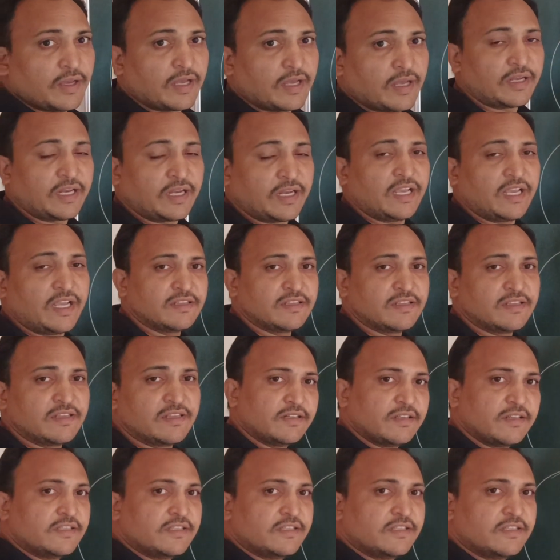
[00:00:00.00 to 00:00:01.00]
neither
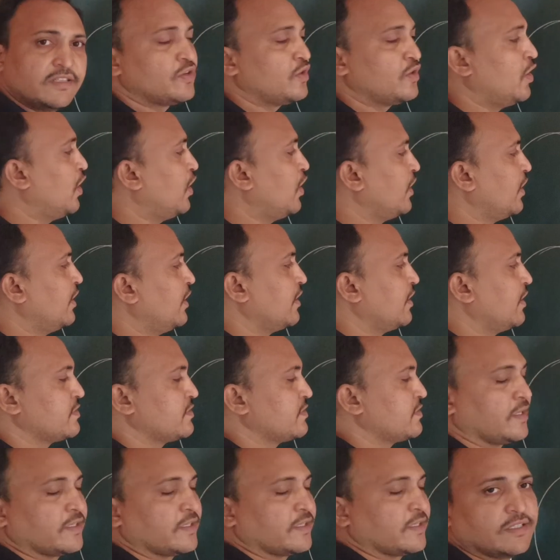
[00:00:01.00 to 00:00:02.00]
touch nor
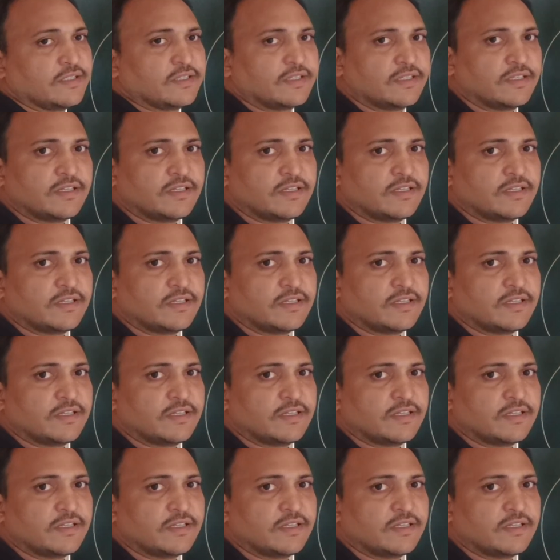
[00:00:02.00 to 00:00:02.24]
intersect,